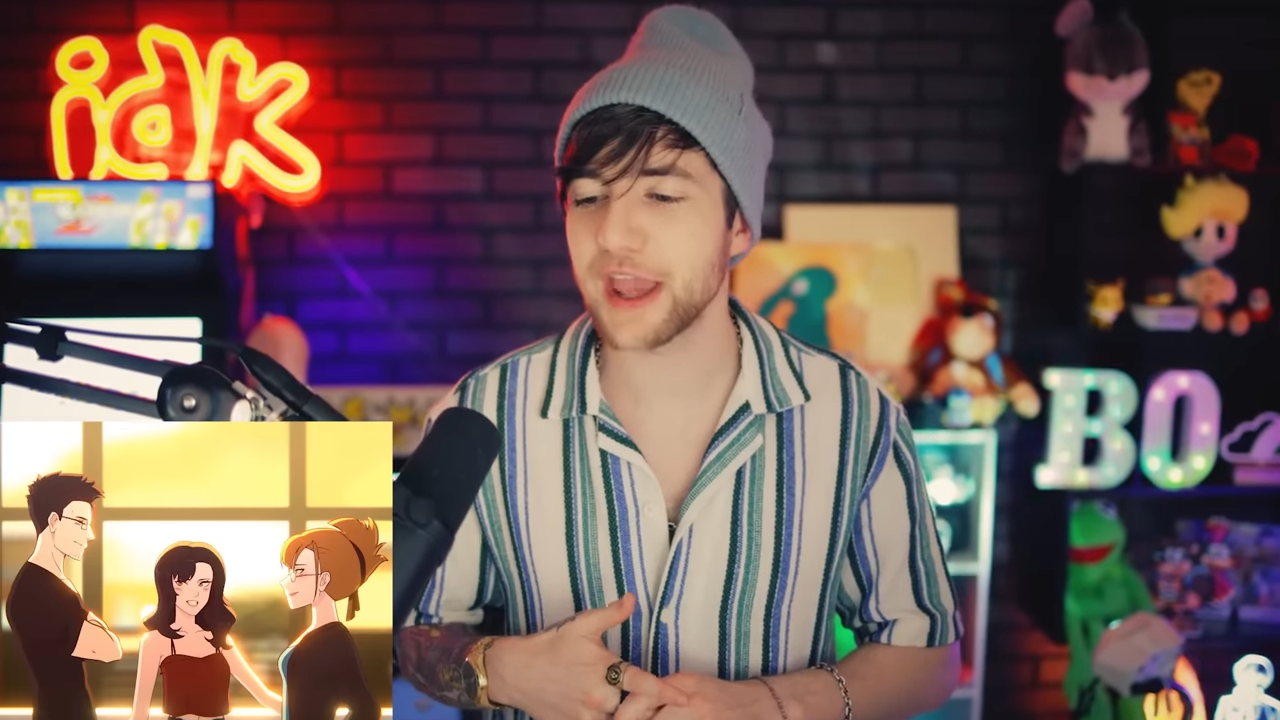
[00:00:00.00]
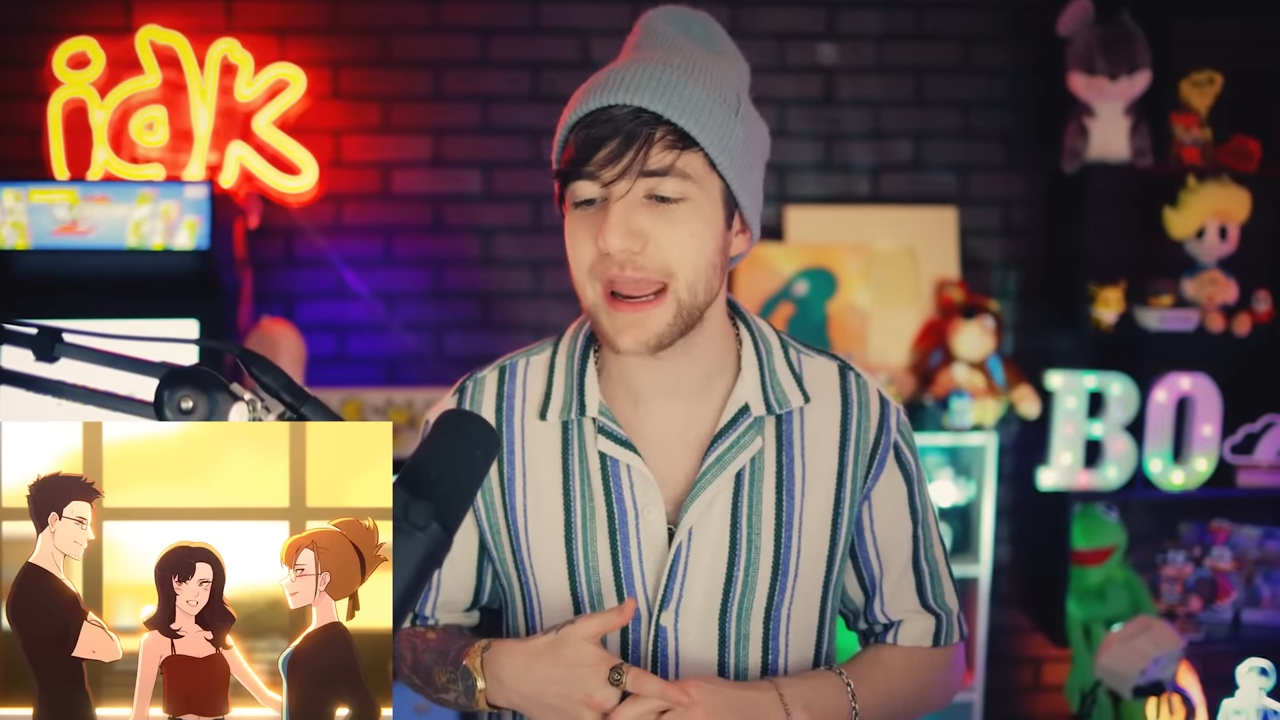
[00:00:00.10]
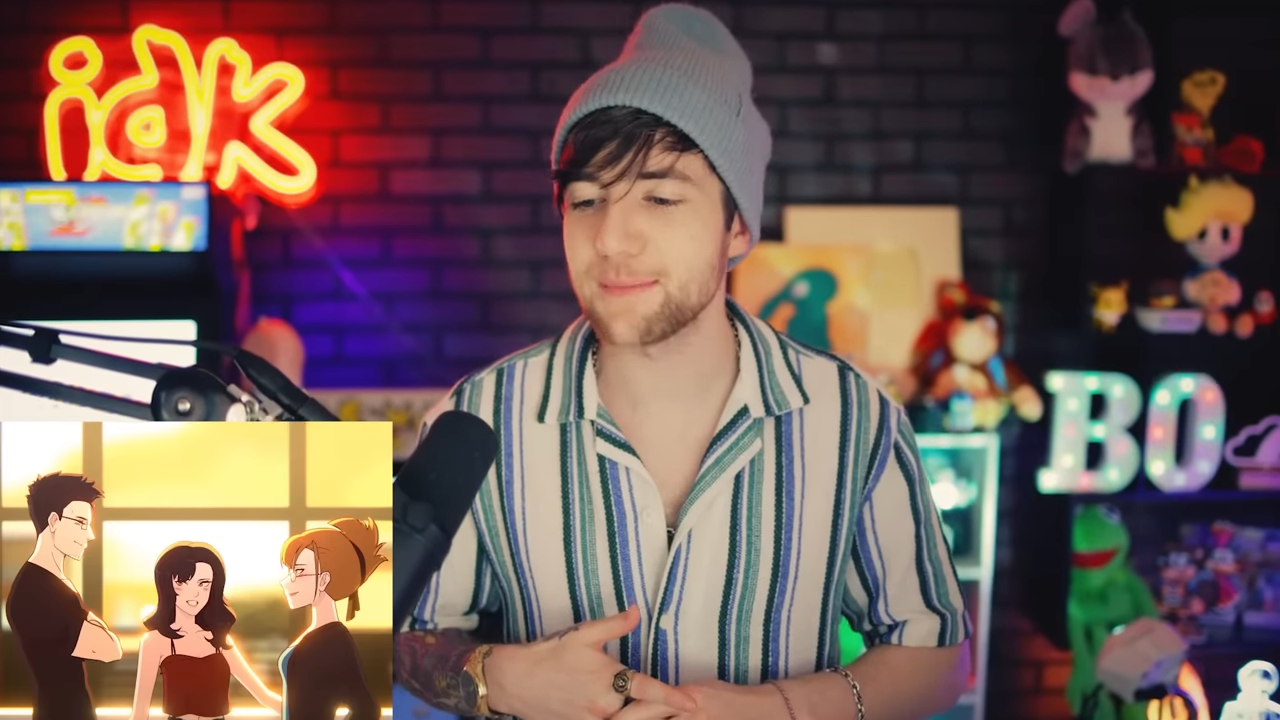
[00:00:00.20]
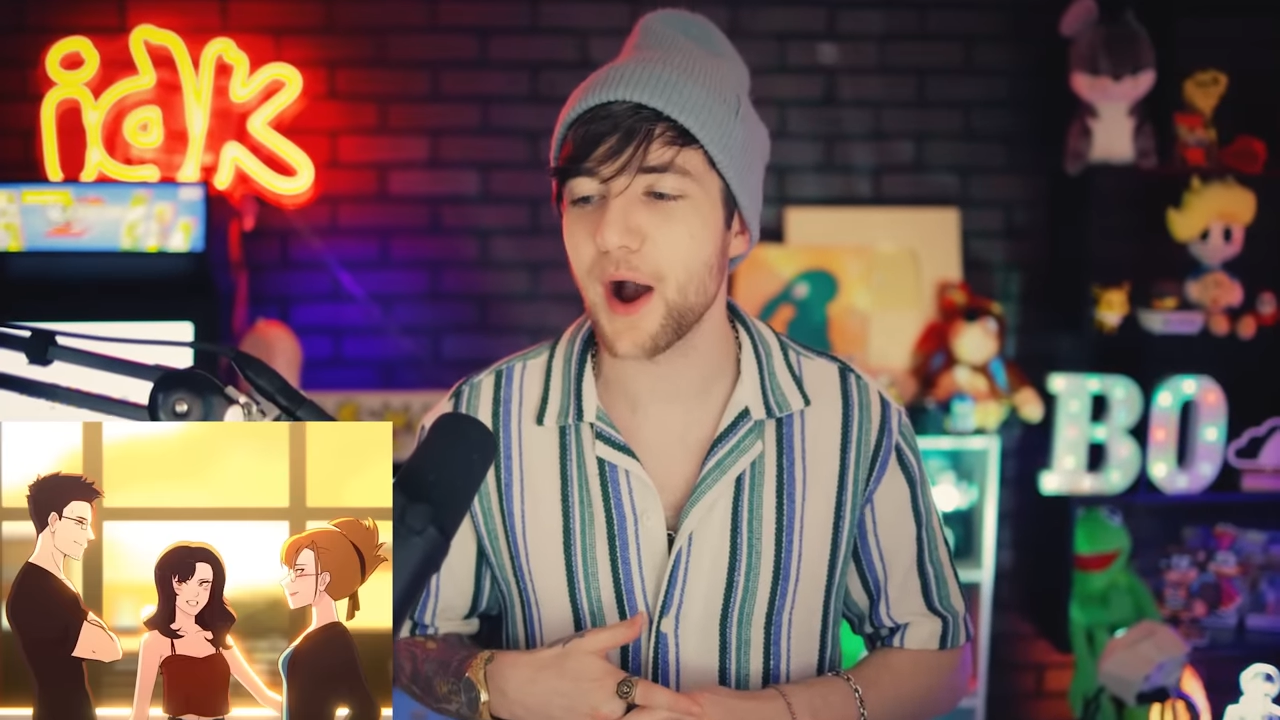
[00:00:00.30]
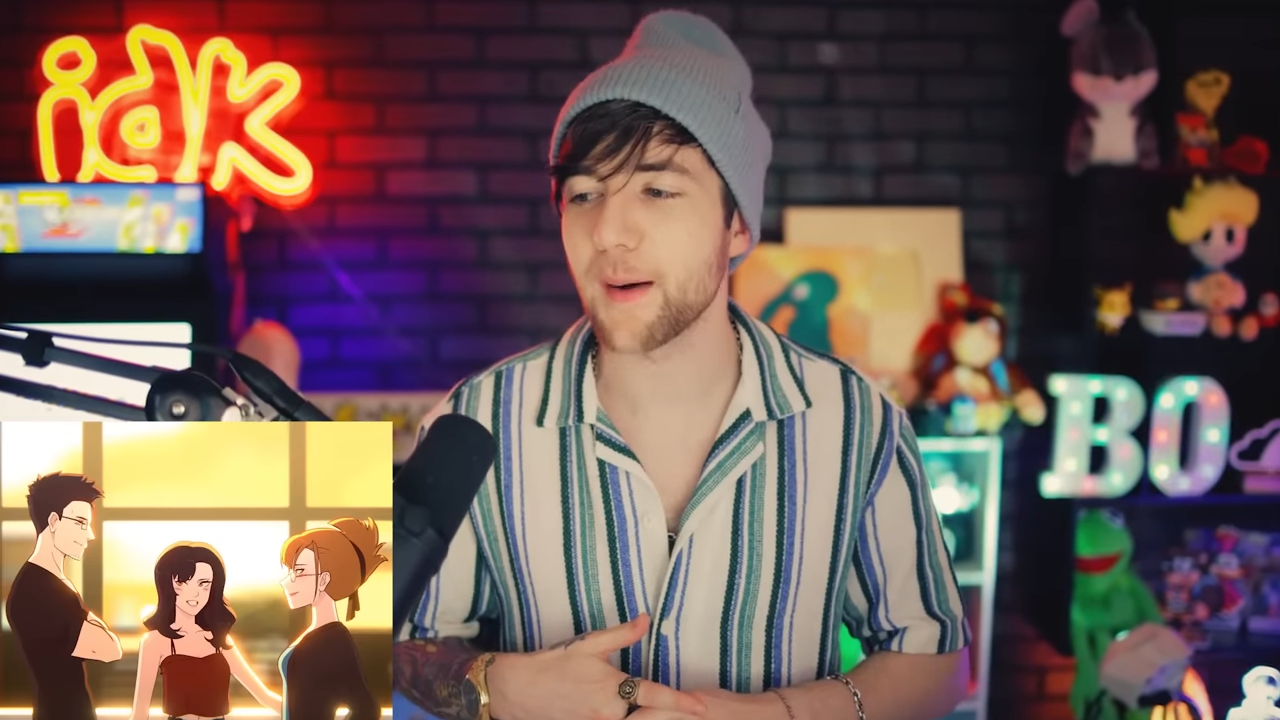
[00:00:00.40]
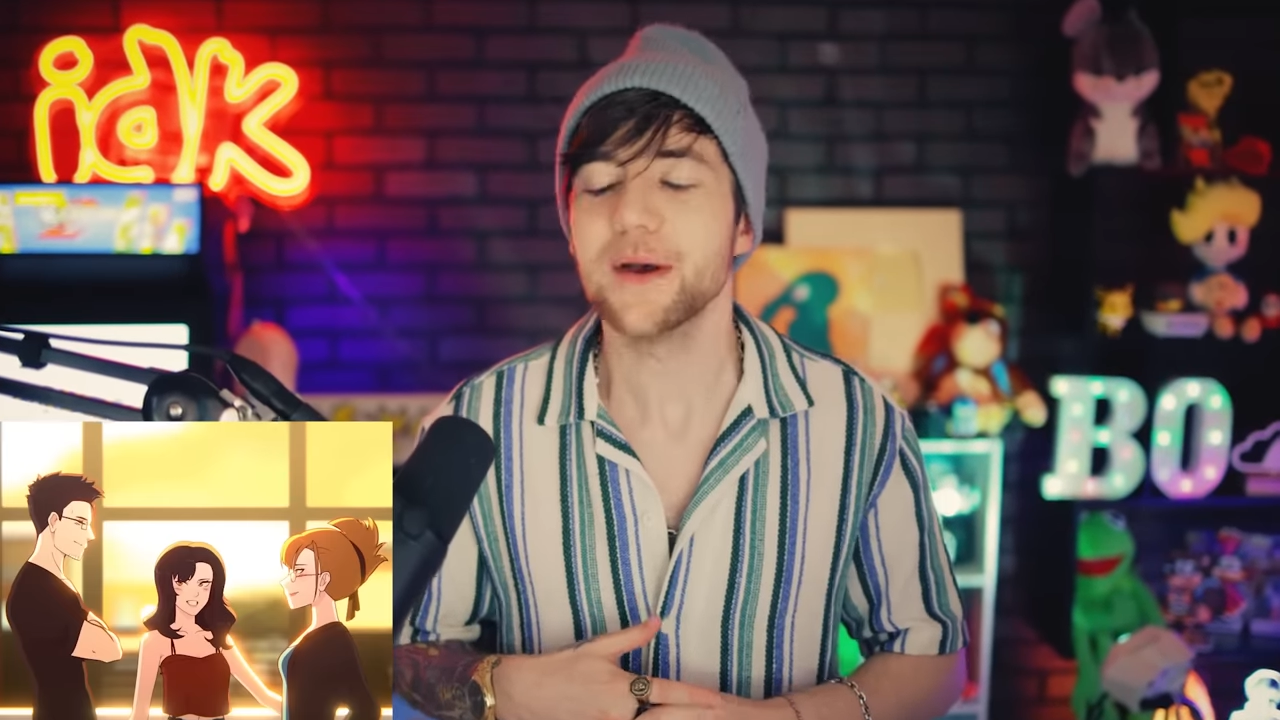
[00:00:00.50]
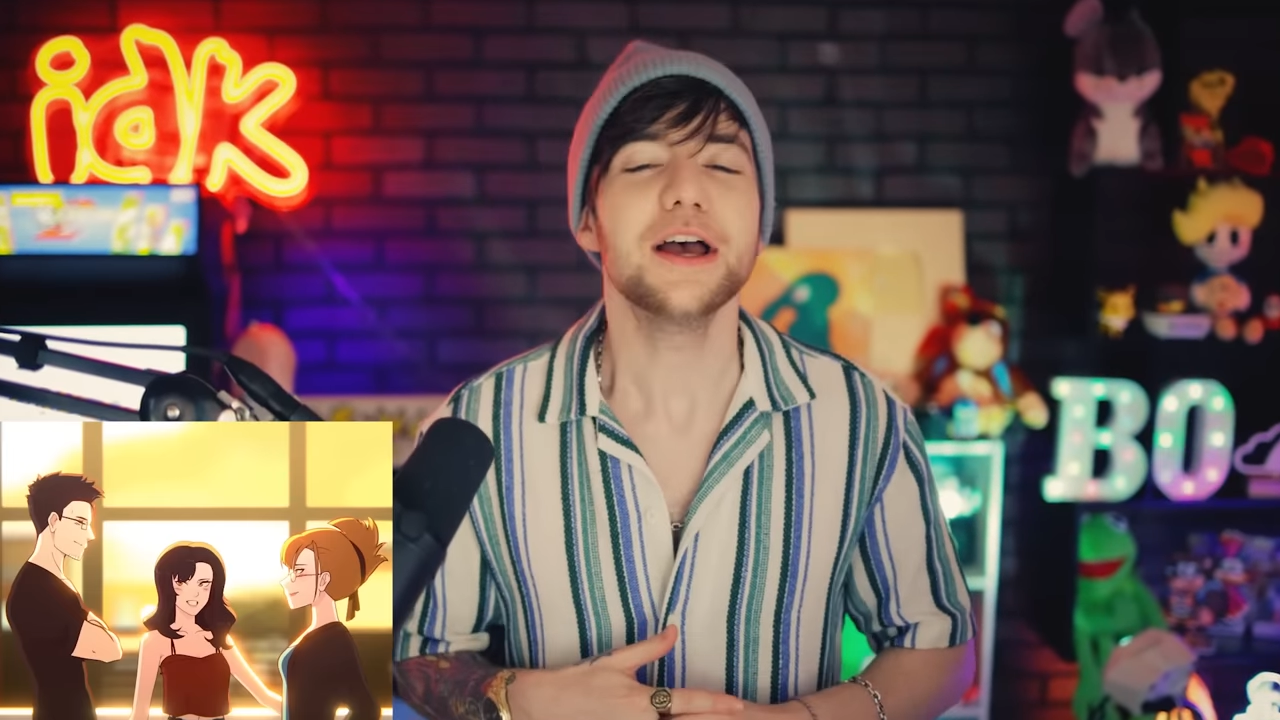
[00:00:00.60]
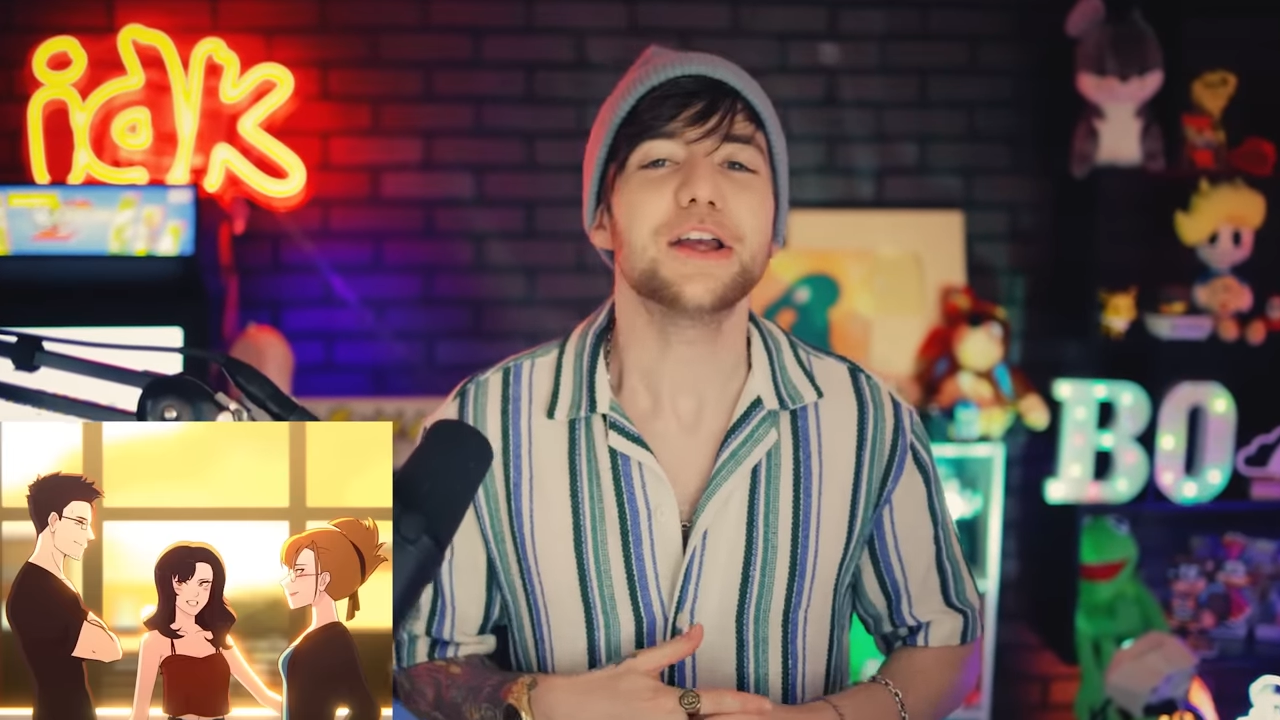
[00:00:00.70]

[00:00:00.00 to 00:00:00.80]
came up?